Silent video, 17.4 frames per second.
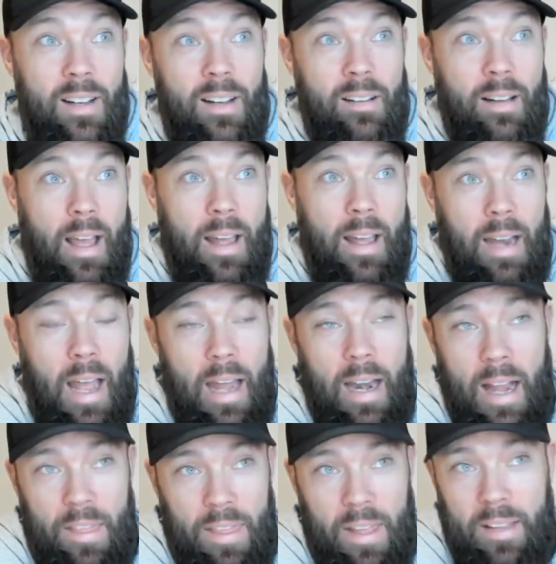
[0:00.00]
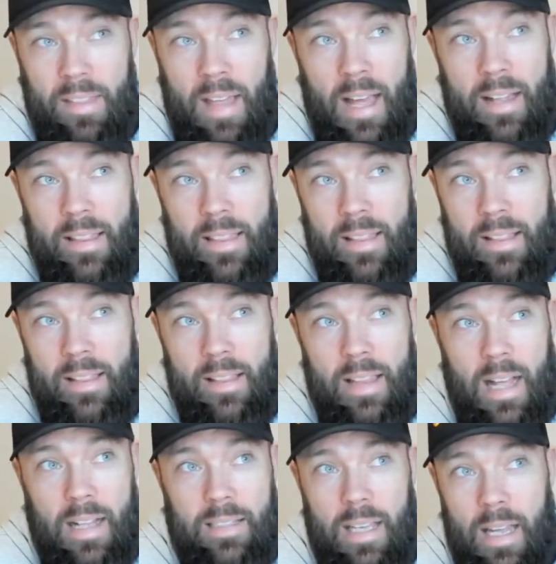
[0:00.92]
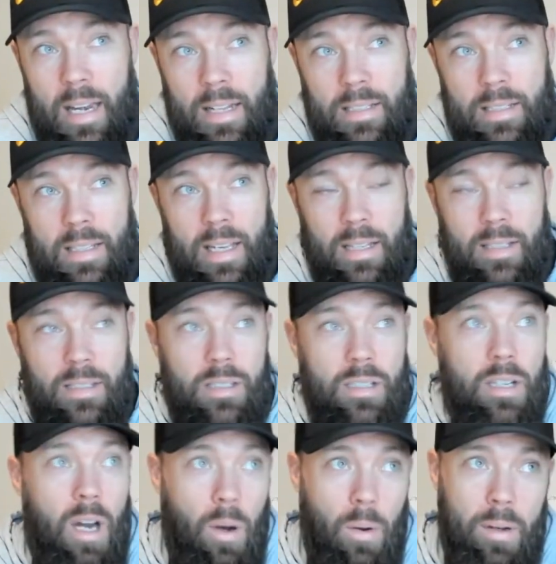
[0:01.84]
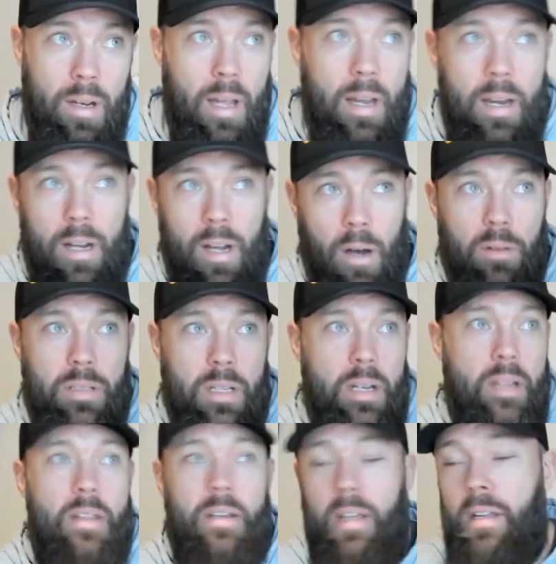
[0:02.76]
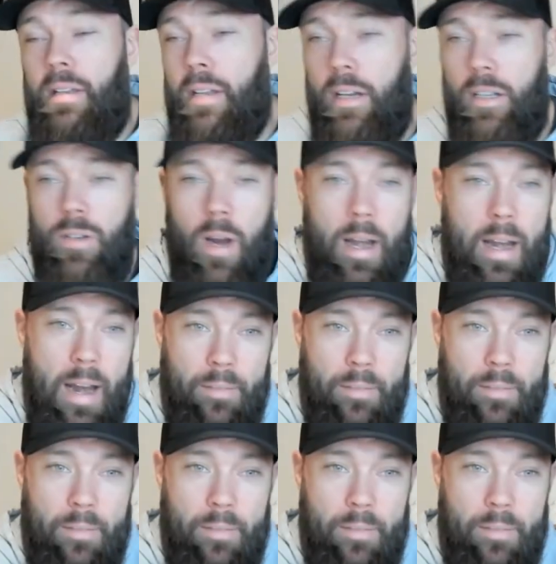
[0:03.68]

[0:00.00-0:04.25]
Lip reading: And I think that's it. It's, and it goes into the details, right?